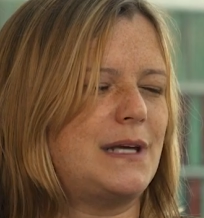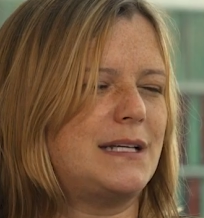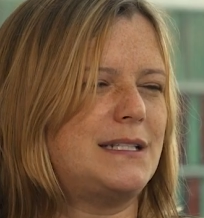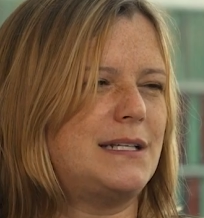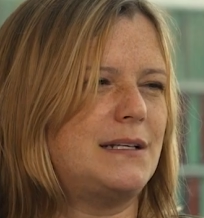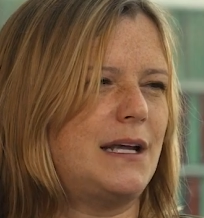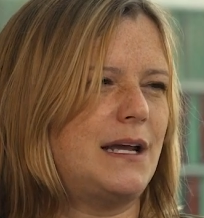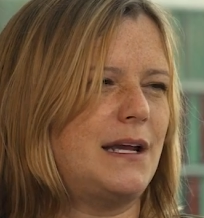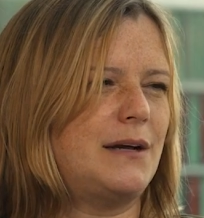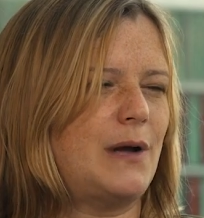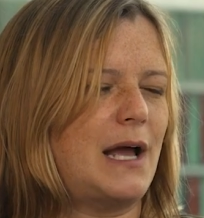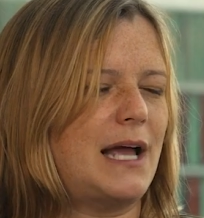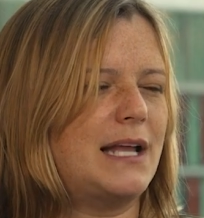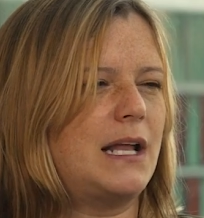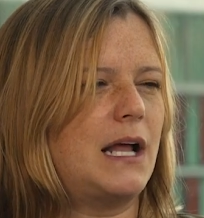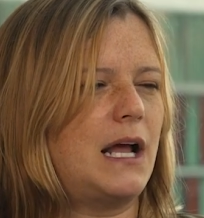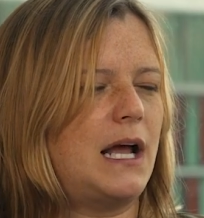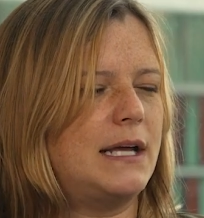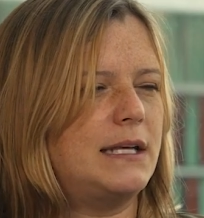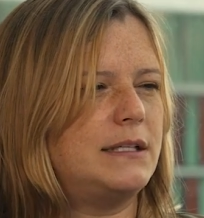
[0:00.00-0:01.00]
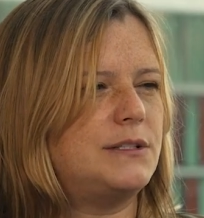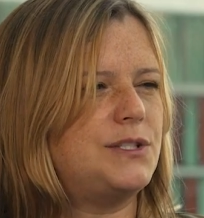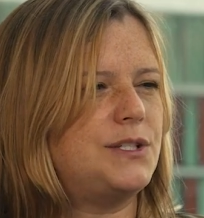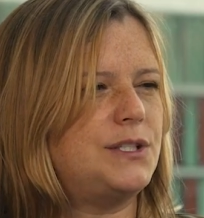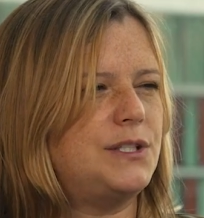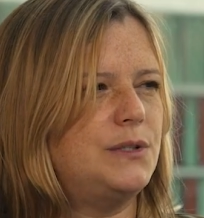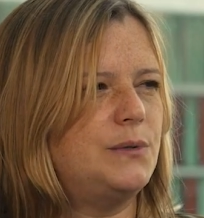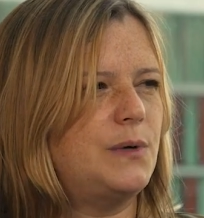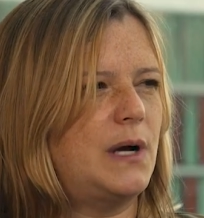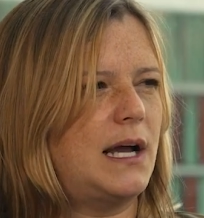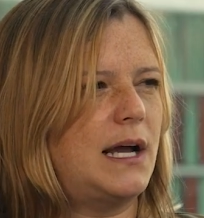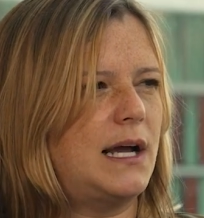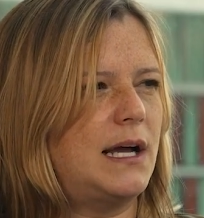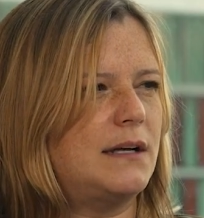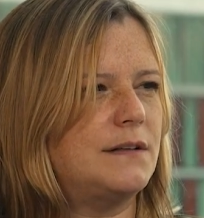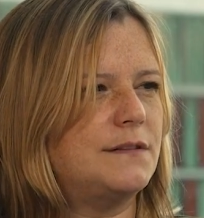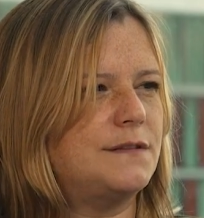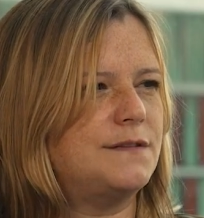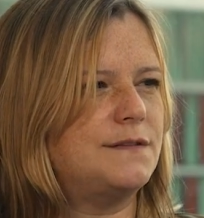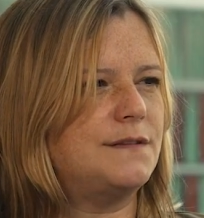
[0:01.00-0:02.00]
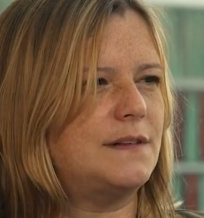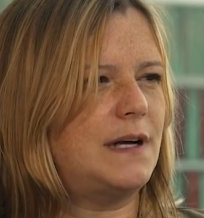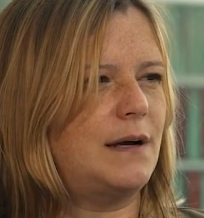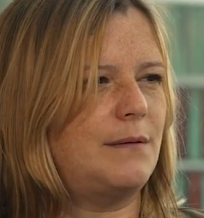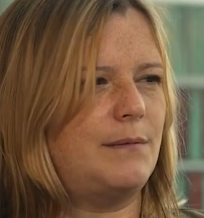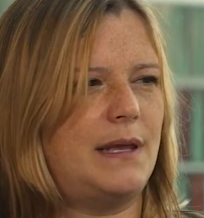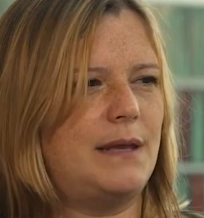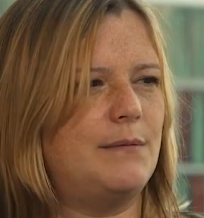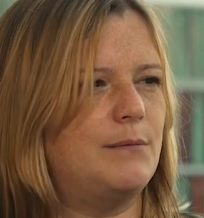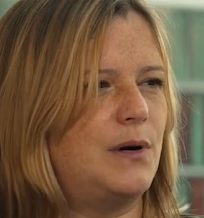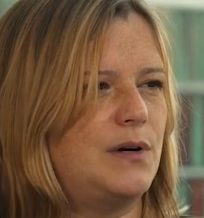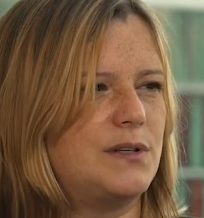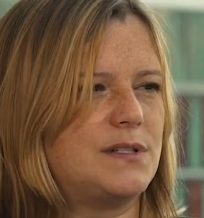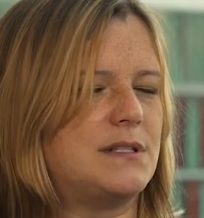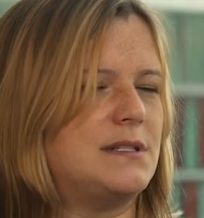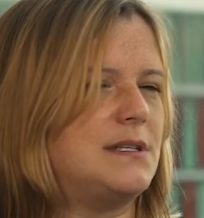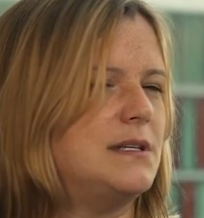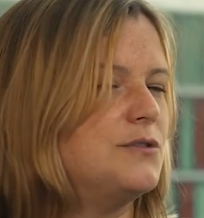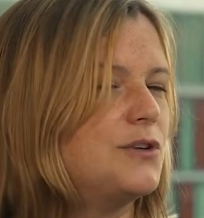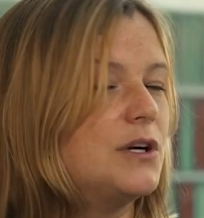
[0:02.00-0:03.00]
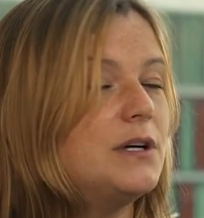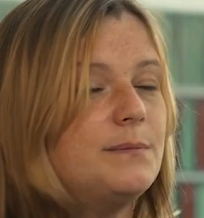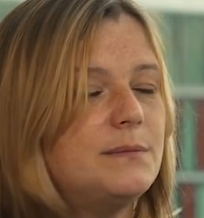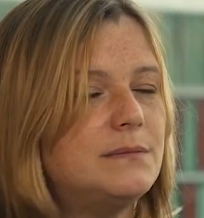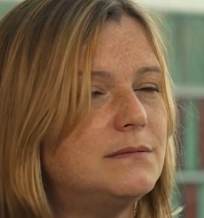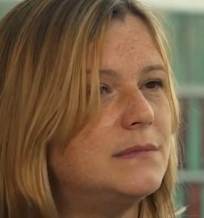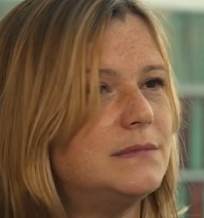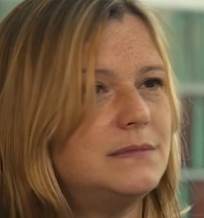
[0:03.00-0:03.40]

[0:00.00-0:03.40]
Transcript: I don't know. I do have imposter syndrome,